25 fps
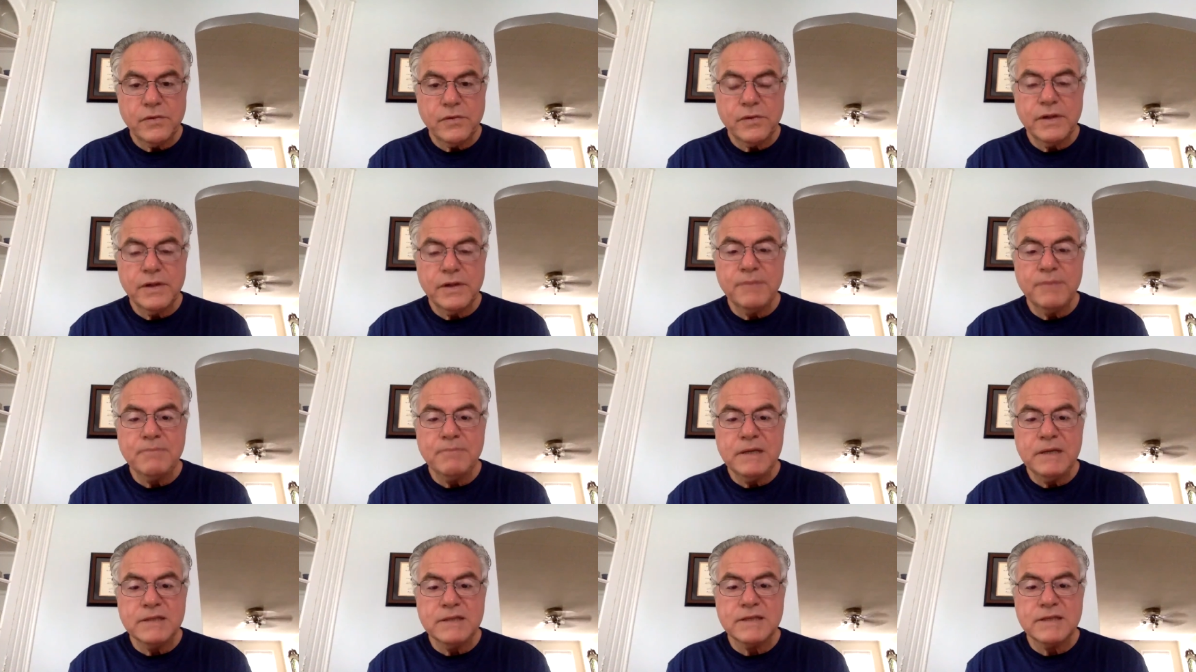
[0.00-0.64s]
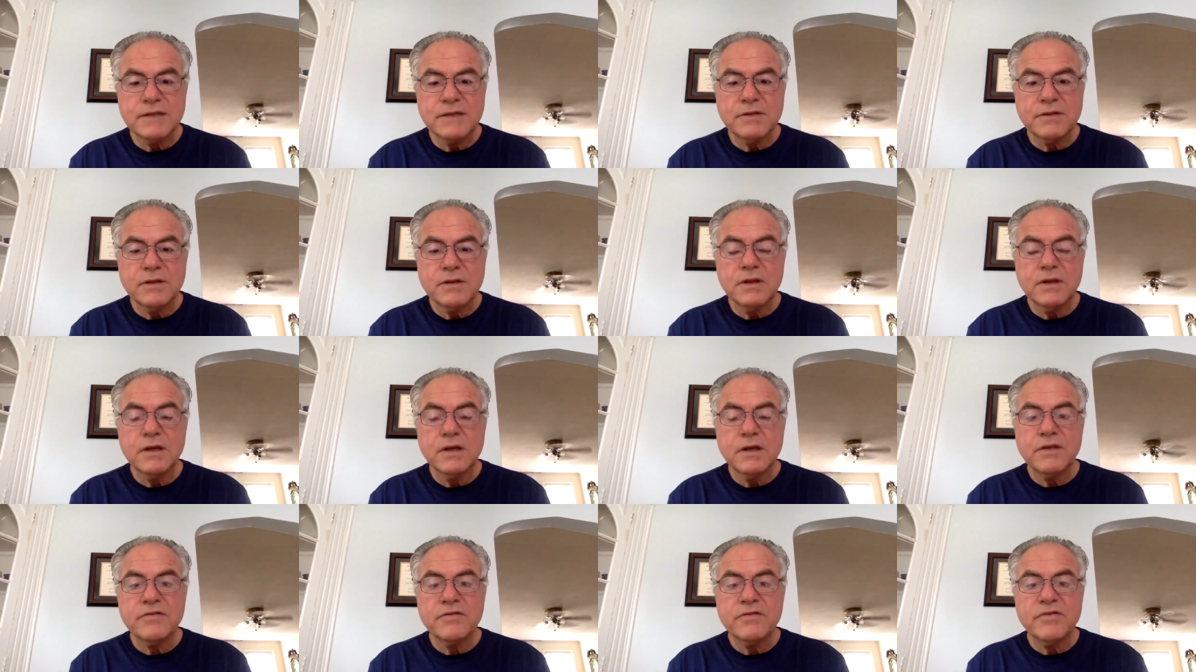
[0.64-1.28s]
it means that
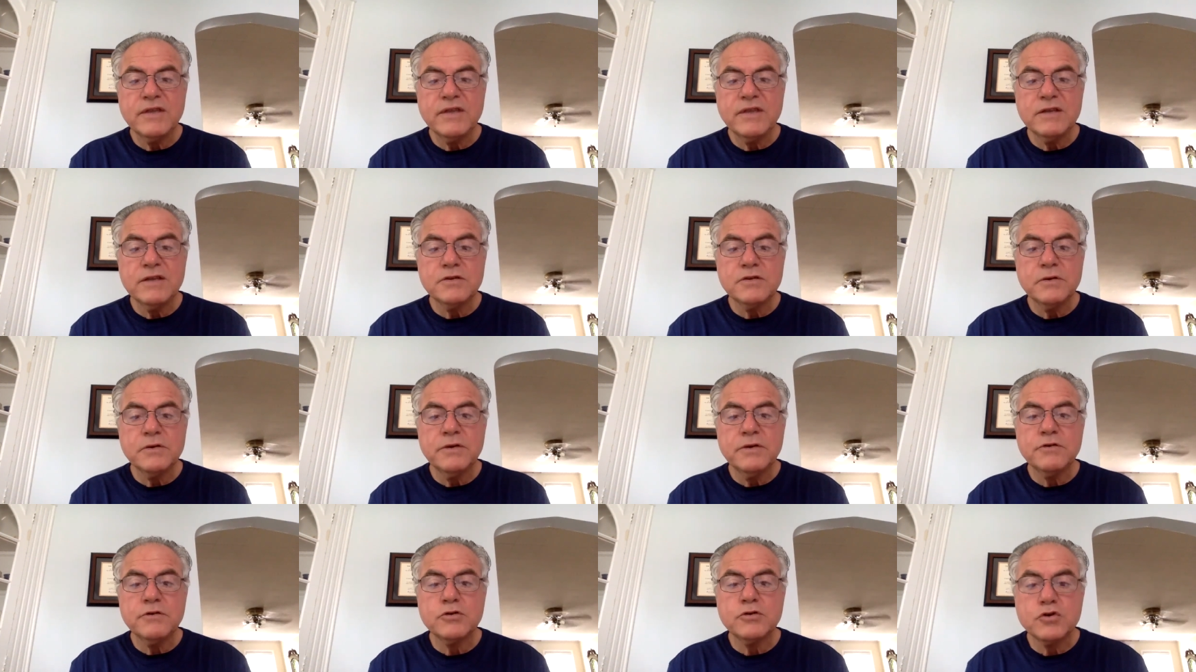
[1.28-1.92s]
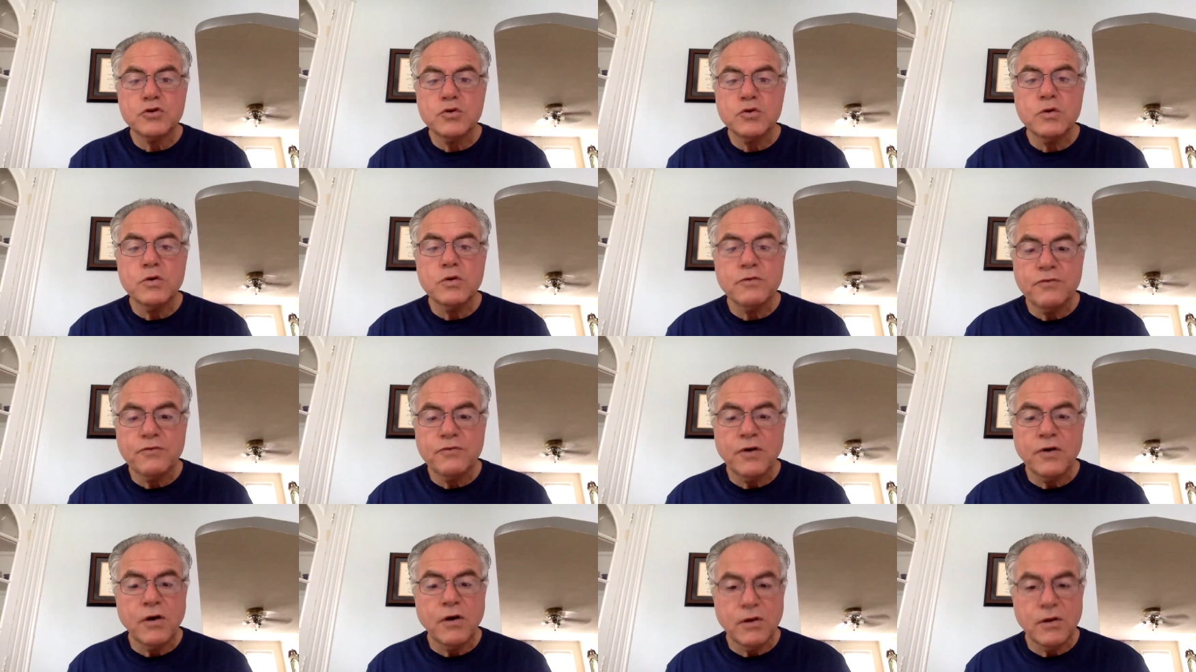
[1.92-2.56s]
things are either true or
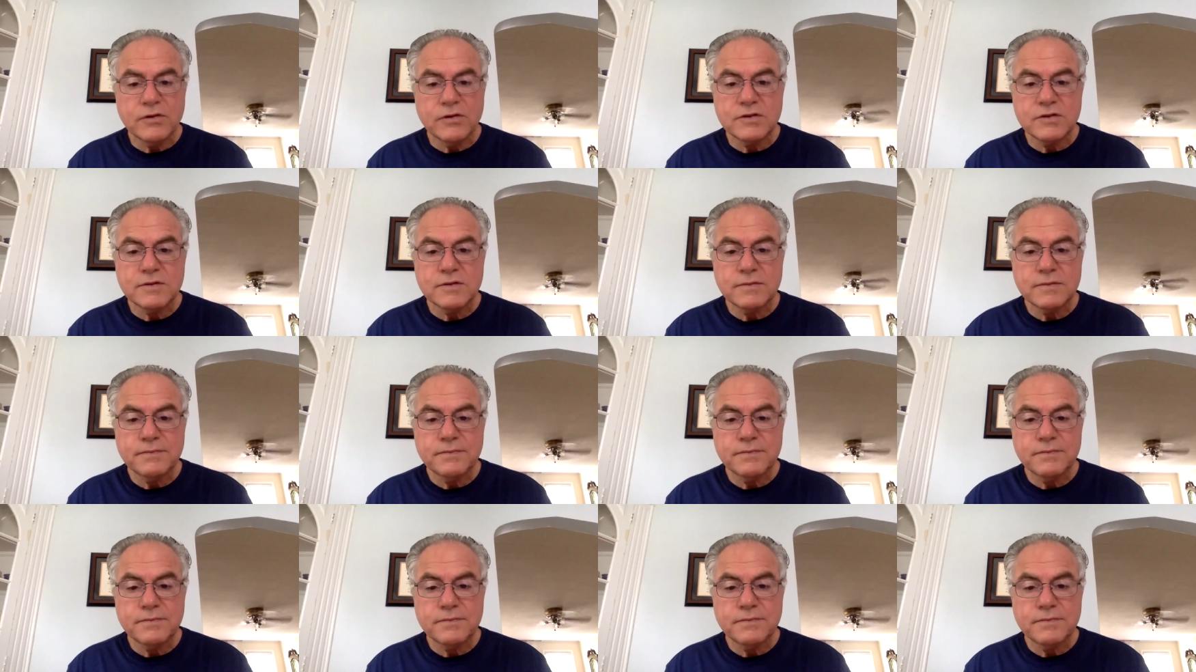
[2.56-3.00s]
false.